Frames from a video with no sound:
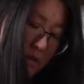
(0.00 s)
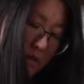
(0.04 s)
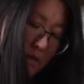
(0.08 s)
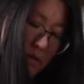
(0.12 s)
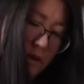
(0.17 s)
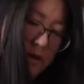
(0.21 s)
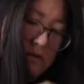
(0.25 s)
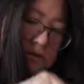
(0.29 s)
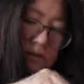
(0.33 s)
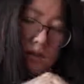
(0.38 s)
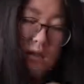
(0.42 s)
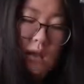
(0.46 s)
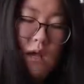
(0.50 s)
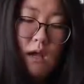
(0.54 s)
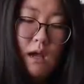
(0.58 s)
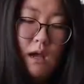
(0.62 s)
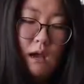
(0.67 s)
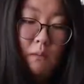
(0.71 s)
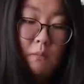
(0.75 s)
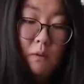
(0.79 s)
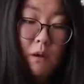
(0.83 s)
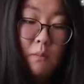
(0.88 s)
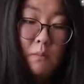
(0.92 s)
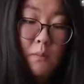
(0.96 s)
beans.
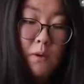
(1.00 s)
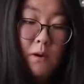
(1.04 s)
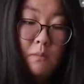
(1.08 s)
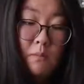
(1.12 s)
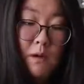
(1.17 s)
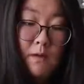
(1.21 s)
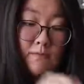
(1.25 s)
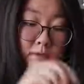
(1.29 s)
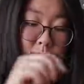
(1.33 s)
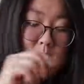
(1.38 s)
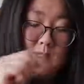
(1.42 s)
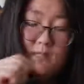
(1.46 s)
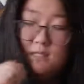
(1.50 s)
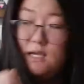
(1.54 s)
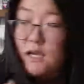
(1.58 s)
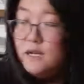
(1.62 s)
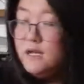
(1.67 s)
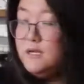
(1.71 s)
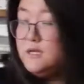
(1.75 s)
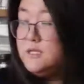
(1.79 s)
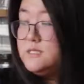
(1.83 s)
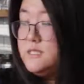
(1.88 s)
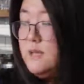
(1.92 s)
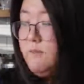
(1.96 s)
I'm going to put them off to the side
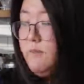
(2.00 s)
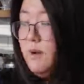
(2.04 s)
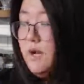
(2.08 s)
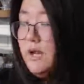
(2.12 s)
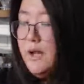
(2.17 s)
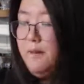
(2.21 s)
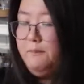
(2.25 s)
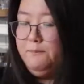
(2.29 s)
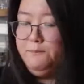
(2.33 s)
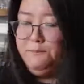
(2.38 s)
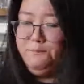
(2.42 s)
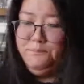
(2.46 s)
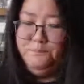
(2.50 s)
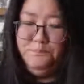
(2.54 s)
in a separate cup.